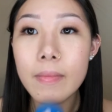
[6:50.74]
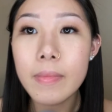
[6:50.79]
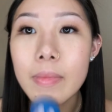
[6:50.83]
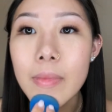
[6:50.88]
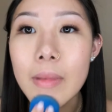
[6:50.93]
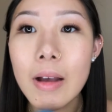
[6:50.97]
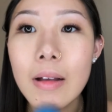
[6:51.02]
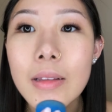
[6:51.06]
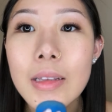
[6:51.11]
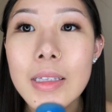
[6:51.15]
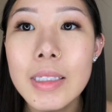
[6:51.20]

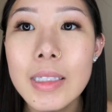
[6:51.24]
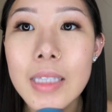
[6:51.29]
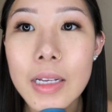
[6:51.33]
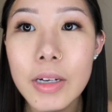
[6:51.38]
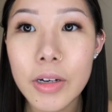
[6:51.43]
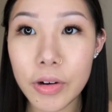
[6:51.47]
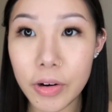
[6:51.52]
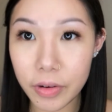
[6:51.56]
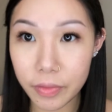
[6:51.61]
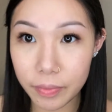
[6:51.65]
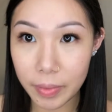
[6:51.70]
Now the
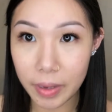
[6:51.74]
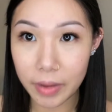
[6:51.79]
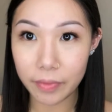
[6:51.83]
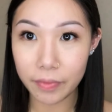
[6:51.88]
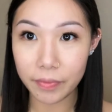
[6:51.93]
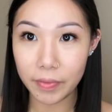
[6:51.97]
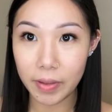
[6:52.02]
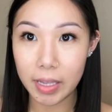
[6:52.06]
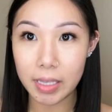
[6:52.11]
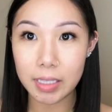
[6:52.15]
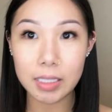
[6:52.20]
center of my
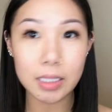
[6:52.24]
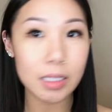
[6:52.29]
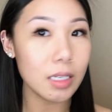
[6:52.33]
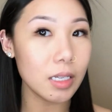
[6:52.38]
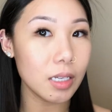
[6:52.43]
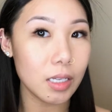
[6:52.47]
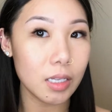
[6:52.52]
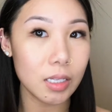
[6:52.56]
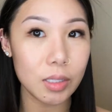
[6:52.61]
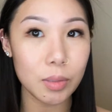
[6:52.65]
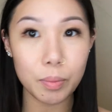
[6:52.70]
face
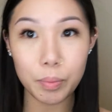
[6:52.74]
is